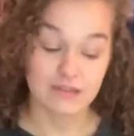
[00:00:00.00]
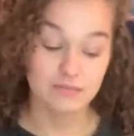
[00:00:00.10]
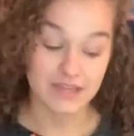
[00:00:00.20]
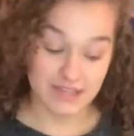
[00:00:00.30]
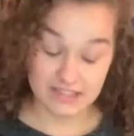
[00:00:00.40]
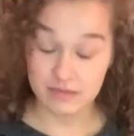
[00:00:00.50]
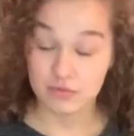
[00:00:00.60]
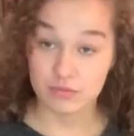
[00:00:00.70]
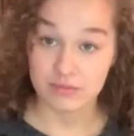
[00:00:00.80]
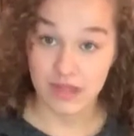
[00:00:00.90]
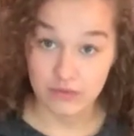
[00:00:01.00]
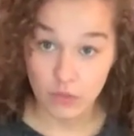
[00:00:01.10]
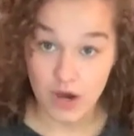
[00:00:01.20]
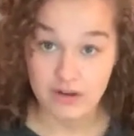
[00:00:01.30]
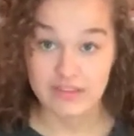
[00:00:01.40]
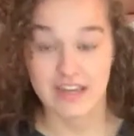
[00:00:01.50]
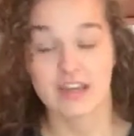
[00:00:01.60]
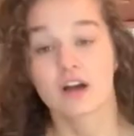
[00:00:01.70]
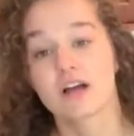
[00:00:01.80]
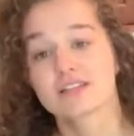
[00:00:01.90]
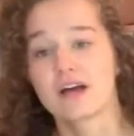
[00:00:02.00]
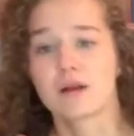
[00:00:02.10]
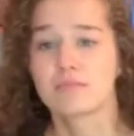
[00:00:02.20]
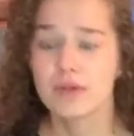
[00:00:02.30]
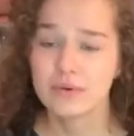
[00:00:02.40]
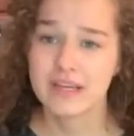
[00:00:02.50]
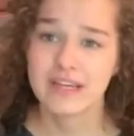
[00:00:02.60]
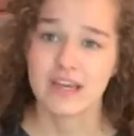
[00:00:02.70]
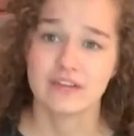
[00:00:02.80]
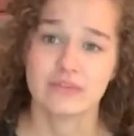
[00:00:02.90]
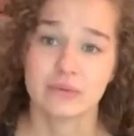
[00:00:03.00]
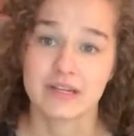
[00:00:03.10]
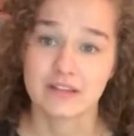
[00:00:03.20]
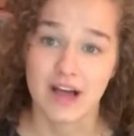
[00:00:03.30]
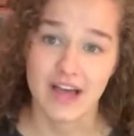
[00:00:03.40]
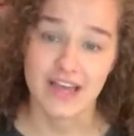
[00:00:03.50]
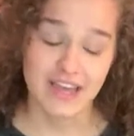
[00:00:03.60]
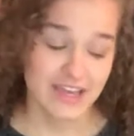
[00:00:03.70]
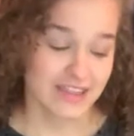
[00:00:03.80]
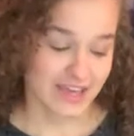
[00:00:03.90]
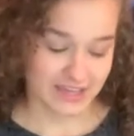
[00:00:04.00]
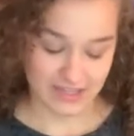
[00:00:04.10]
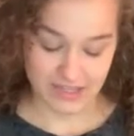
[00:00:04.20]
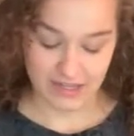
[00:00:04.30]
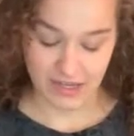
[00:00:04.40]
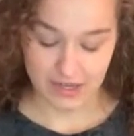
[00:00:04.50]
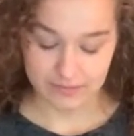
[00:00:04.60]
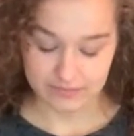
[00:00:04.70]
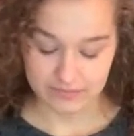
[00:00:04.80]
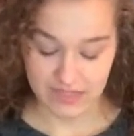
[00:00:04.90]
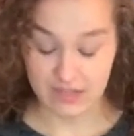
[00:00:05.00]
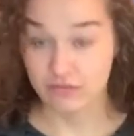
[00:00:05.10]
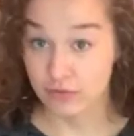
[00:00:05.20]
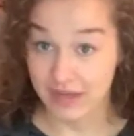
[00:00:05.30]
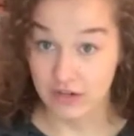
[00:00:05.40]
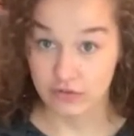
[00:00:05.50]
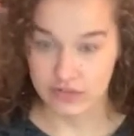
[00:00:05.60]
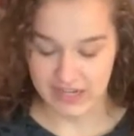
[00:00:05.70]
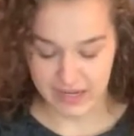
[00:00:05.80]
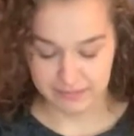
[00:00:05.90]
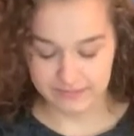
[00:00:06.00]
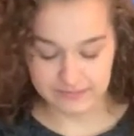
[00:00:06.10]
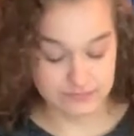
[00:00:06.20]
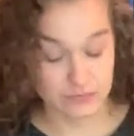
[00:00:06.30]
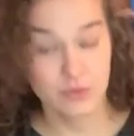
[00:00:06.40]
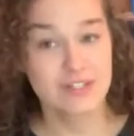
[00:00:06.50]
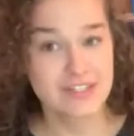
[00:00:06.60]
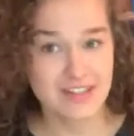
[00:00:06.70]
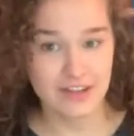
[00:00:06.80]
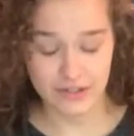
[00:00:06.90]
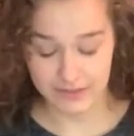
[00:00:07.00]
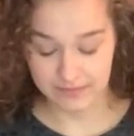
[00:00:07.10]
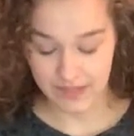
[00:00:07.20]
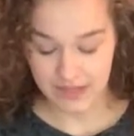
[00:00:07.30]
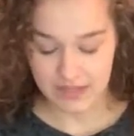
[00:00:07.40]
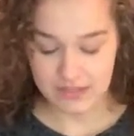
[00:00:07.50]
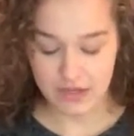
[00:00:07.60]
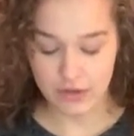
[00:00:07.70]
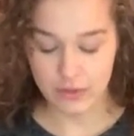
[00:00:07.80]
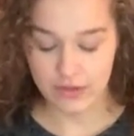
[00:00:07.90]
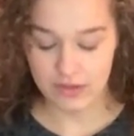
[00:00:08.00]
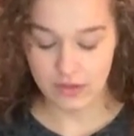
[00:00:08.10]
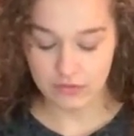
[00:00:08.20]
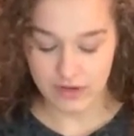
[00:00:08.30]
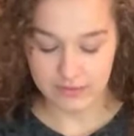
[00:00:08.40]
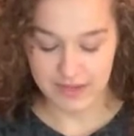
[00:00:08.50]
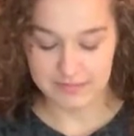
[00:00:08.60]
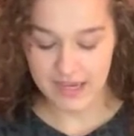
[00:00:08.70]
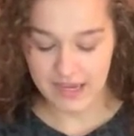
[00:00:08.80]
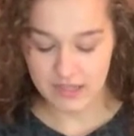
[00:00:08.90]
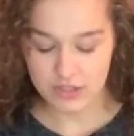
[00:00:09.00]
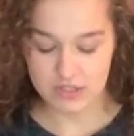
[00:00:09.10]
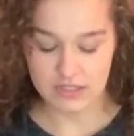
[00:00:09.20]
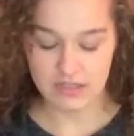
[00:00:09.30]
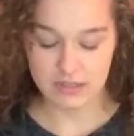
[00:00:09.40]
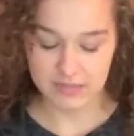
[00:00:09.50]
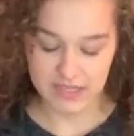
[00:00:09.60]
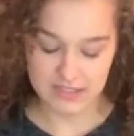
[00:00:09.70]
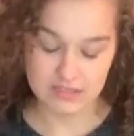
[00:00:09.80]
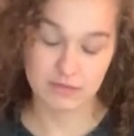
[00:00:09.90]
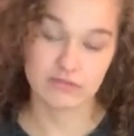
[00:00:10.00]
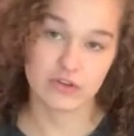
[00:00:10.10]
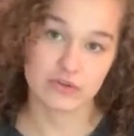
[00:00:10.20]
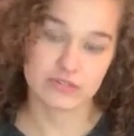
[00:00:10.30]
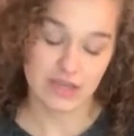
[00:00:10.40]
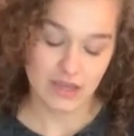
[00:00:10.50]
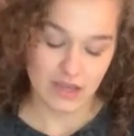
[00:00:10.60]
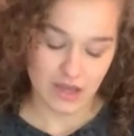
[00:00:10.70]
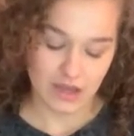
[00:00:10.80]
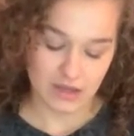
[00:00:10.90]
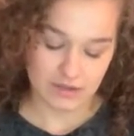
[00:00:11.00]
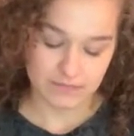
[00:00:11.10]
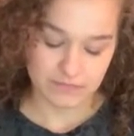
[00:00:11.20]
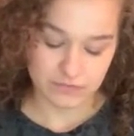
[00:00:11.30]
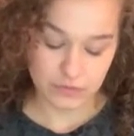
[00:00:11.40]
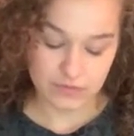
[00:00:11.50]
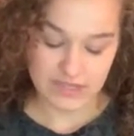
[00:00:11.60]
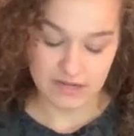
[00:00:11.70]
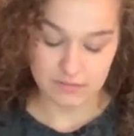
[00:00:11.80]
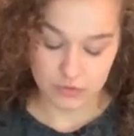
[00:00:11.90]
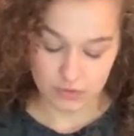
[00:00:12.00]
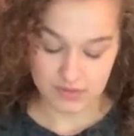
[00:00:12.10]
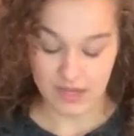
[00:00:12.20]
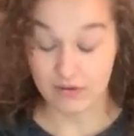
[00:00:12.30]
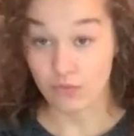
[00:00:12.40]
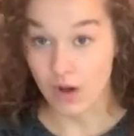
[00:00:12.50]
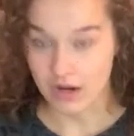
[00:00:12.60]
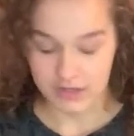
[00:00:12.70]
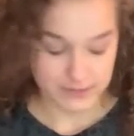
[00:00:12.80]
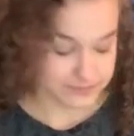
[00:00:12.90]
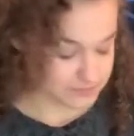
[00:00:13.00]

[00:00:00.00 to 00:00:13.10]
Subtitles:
because they absorb a lot of water, that can cause a lot of bloating, and if you eat a lot, they can ferment over time, which is not good. So the low FODMAP diet just eliminates some of those foods that absorb a lot of water.